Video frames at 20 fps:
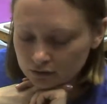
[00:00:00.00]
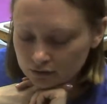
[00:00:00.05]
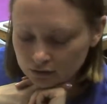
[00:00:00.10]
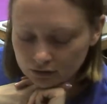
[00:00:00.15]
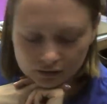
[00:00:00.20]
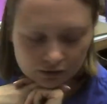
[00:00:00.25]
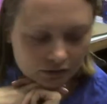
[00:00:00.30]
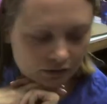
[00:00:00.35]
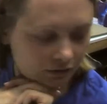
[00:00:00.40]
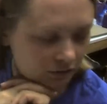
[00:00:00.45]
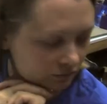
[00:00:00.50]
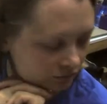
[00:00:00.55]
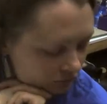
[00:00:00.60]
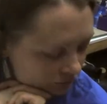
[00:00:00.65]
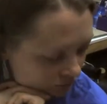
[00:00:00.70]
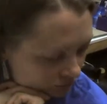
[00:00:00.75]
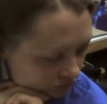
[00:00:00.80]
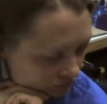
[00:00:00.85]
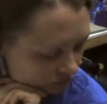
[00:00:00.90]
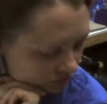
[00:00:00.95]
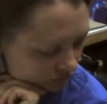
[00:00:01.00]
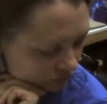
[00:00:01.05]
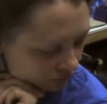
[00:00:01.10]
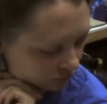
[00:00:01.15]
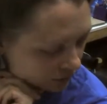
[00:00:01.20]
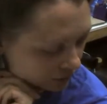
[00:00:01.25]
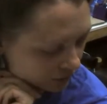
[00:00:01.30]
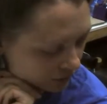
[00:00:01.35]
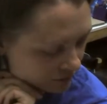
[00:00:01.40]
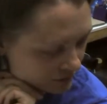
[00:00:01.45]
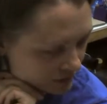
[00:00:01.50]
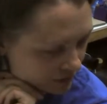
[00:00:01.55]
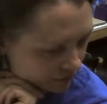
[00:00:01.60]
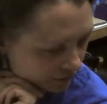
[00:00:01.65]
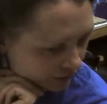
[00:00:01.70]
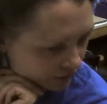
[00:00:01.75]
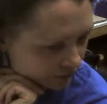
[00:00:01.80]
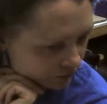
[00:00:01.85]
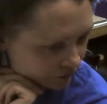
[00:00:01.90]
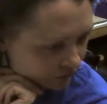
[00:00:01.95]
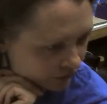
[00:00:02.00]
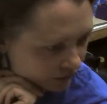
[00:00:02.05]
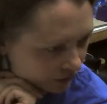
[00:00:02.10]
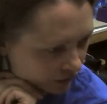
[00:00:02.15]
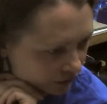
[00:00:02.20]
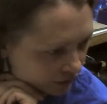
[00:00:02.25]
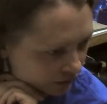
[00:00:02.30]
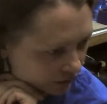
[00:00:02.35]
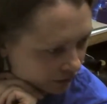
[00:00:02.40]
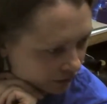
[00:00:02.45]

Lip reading: What else am I doing?